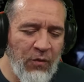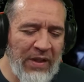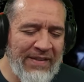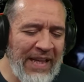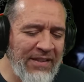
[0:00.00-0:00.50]

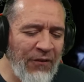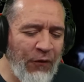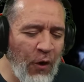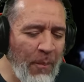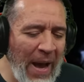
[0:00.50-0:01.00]
With a sense of
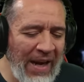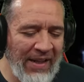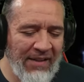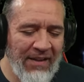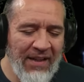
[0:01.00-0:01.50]

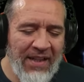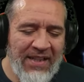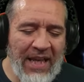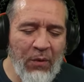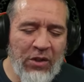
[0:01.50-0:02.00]
foreboding,
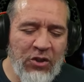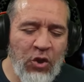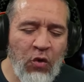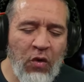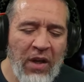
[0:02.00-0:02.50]
they were
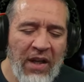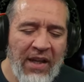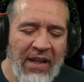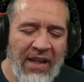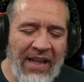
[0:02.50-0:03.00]
too
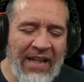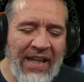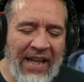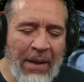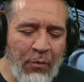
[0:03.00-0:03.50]

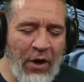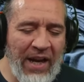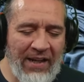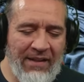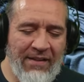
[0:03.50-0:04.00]

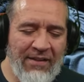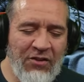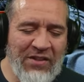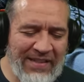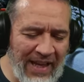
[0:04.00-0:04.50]
inebriated
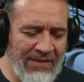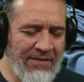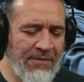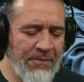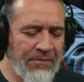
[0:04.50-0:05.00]
to
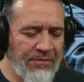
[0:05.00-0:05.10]
sense,